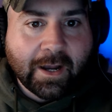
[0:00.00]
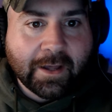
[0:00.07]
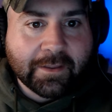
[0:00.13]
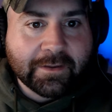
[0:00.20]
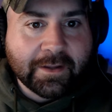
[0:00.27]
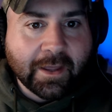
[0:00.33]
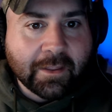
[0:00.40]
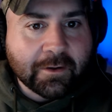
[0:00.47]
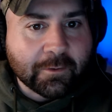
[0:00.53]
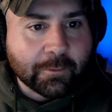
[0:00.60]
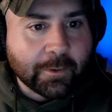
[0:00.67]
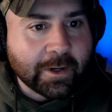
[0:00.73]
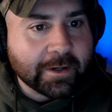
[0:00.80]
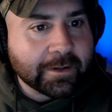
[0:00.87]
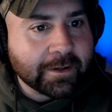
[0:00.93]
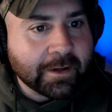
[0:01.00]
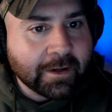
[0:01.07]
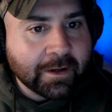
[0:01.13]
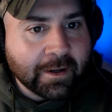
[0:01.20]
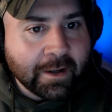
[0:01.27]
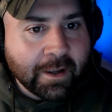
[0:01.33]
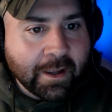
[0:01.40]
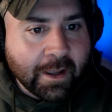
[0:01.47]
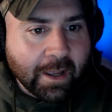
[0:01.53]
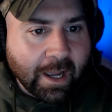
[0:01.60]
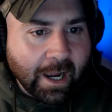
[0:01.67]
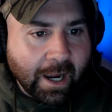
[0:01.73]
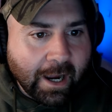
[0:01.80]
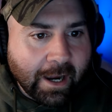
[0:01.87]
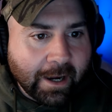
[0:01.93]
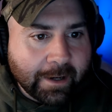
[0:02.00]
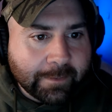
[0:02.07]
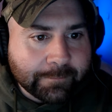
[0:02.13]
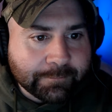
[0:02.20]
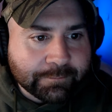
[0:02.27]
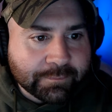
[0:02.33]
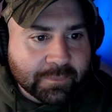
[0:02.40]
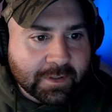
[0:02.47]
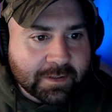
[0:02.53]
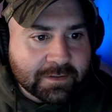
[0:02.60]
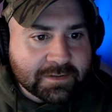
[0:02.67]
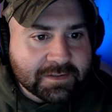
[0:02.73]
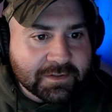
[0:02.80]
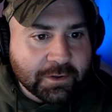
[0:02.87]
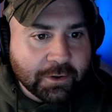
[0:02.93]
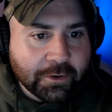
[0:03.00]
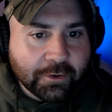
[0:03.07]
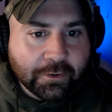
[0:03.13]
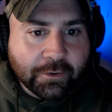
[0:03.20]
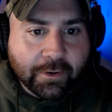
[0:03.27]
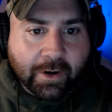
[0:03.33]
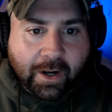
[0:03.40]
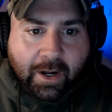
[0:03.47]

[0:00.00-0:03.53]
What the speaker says: the other one. Um, so.